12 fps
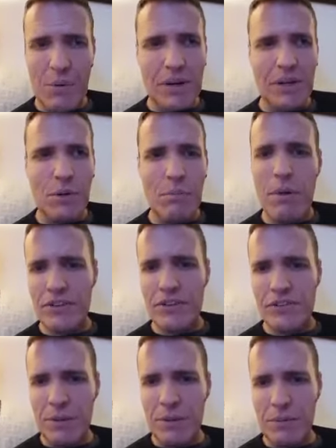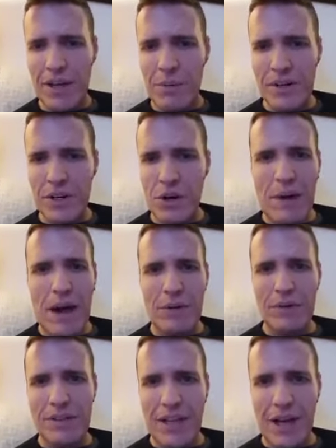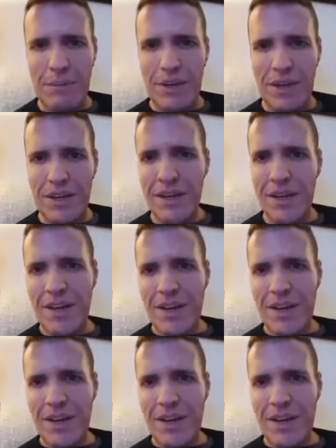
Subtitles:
I want to go bungee jumping. I want to go mountain climbing.